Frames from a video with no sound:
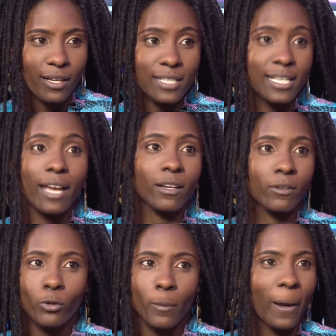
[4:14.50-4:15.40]
because I
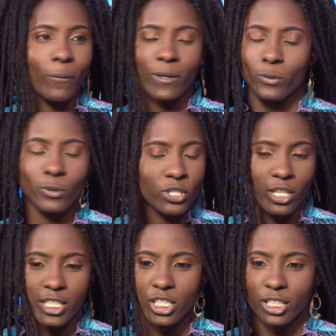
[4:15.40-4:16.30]
grew up, I went through the
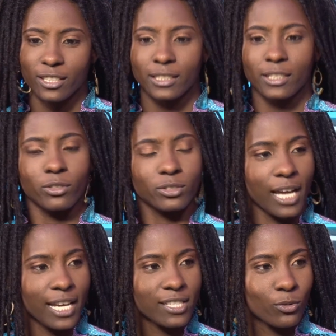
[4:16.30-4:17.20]
traditional, you go to
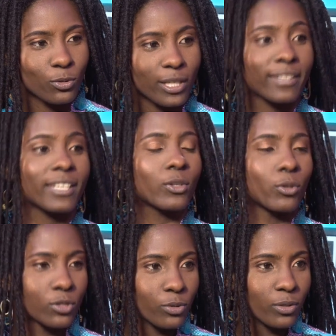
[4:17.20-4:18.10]
high school, and then you
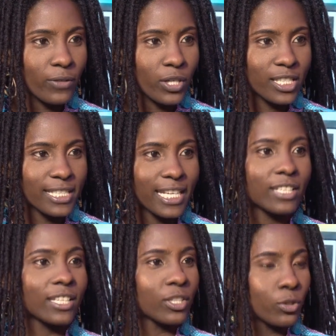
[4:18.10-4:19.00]
go to university,
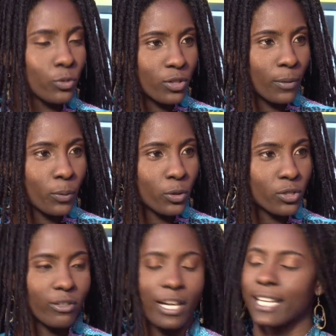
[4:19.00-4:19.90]
and then you do some
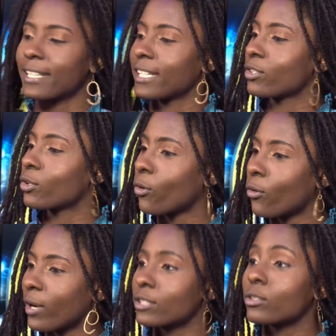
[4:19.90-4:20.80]
postgrad, and then you
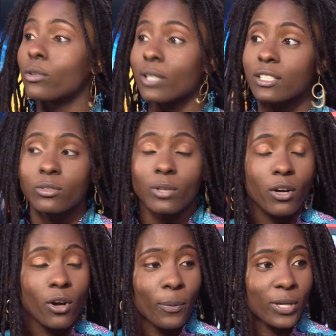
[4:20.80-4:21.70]
go and you do a
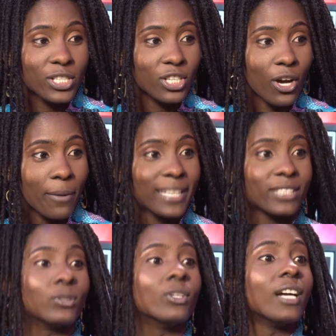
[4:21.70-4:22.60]
corporate job, and
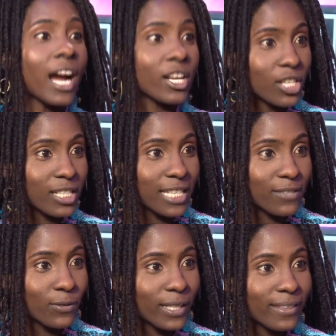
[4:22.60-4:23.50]
you are
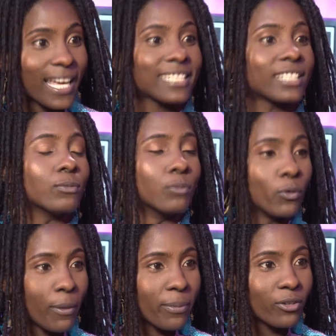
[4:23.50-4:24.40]
successful in that, and you
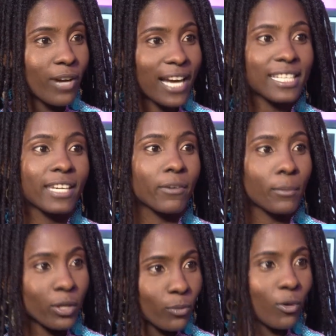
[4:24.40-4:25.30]
move up the ranks, and
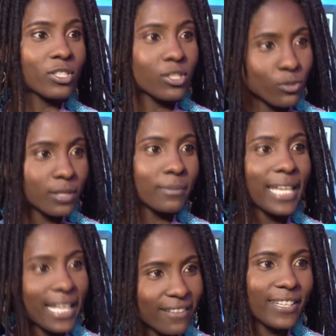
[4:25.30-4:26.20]
everybody wants you to
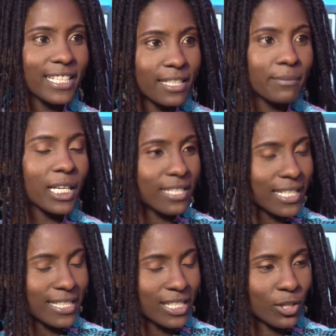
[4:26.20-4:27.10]
be elevated because
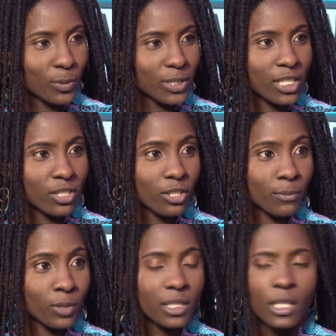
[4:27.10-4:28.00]
they see your potential.
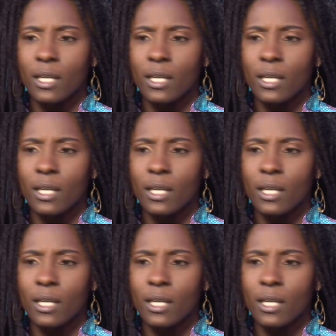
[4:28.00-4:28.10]
But